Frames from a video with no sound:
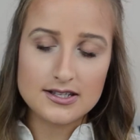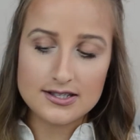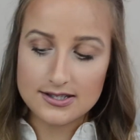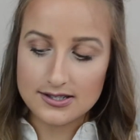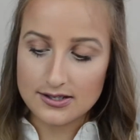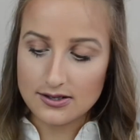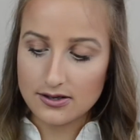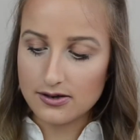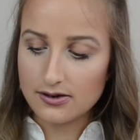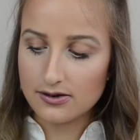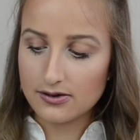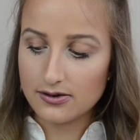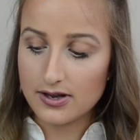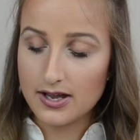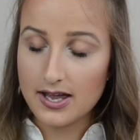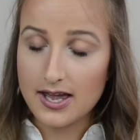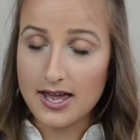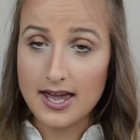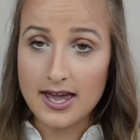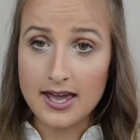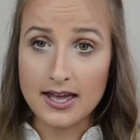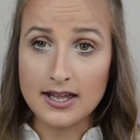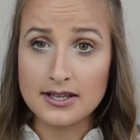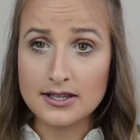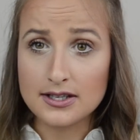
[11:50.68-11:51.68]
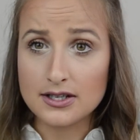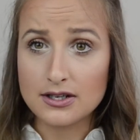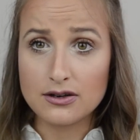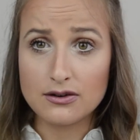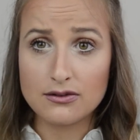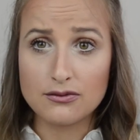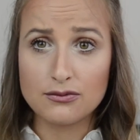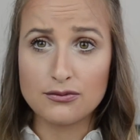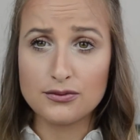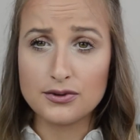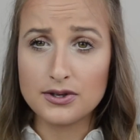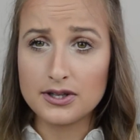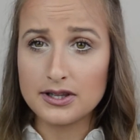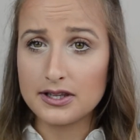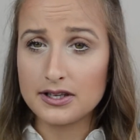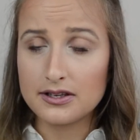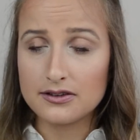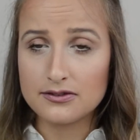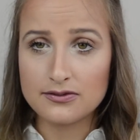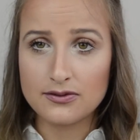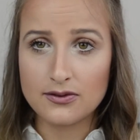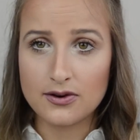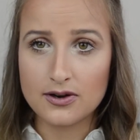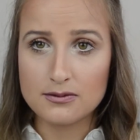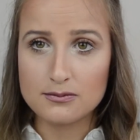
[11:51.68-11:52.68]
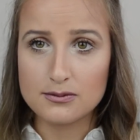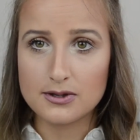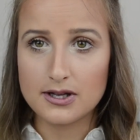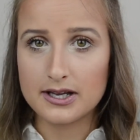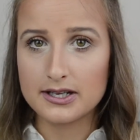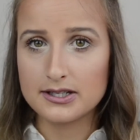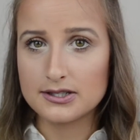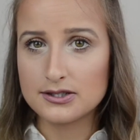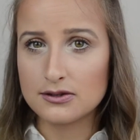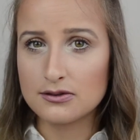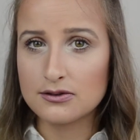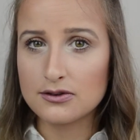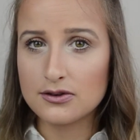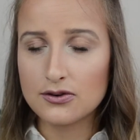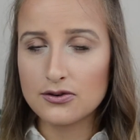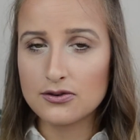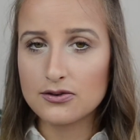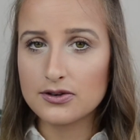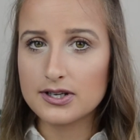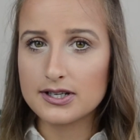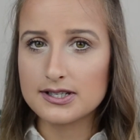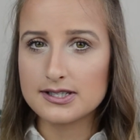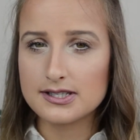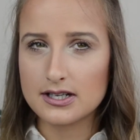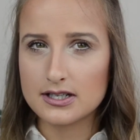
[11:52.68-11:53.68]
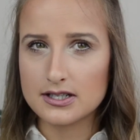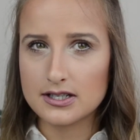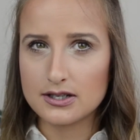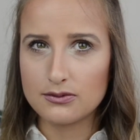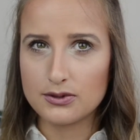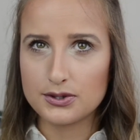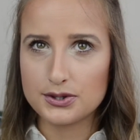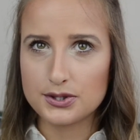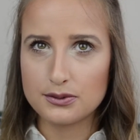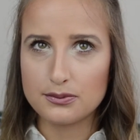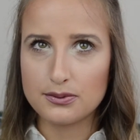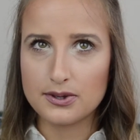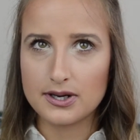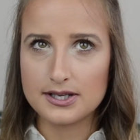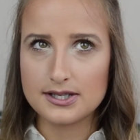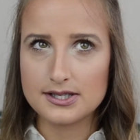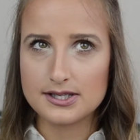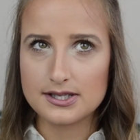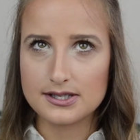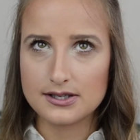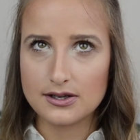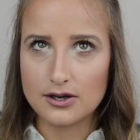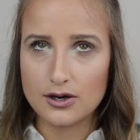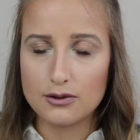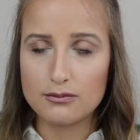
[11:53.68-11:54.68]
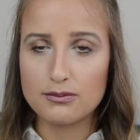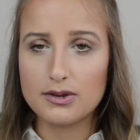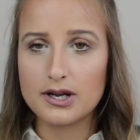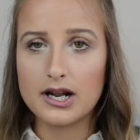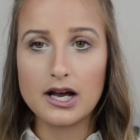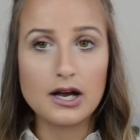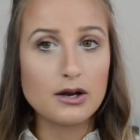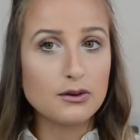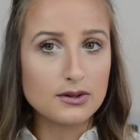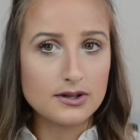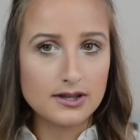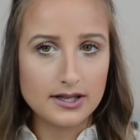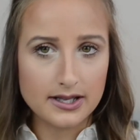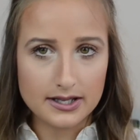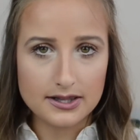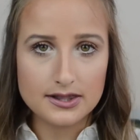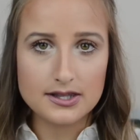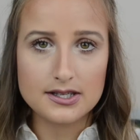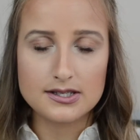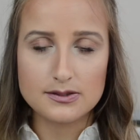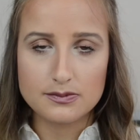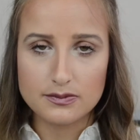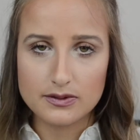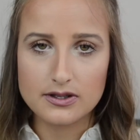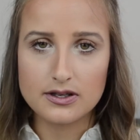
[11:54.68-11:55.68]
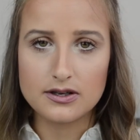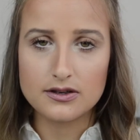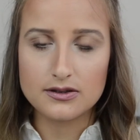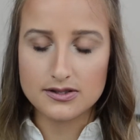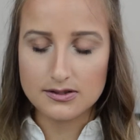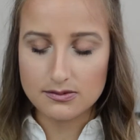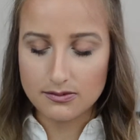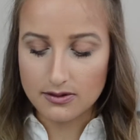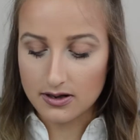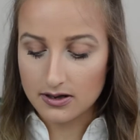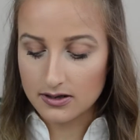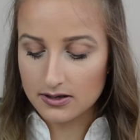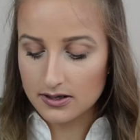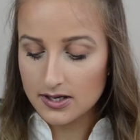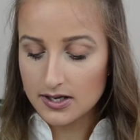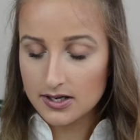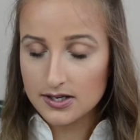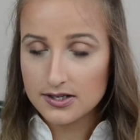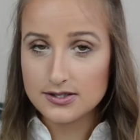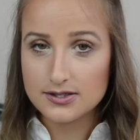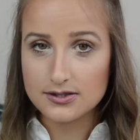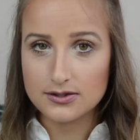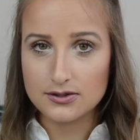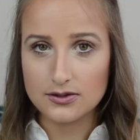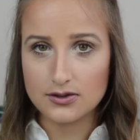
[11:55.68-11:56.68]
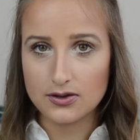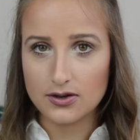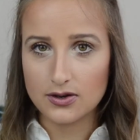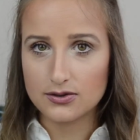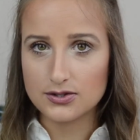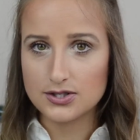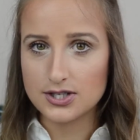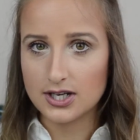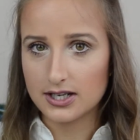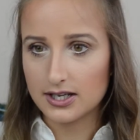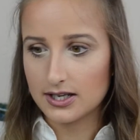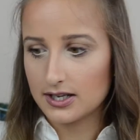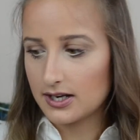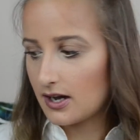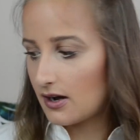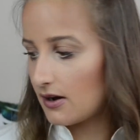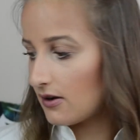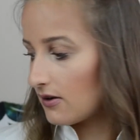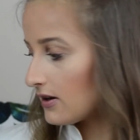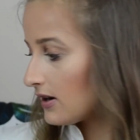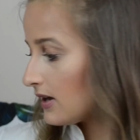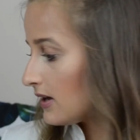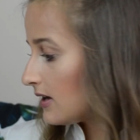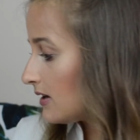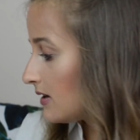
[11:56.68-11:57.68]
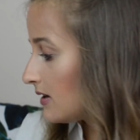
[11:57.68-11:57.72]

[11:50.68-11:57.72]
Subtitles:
So, and they're really affordable. I don't know exactly what their prices are, but I will link this below as well, so you can go check it out.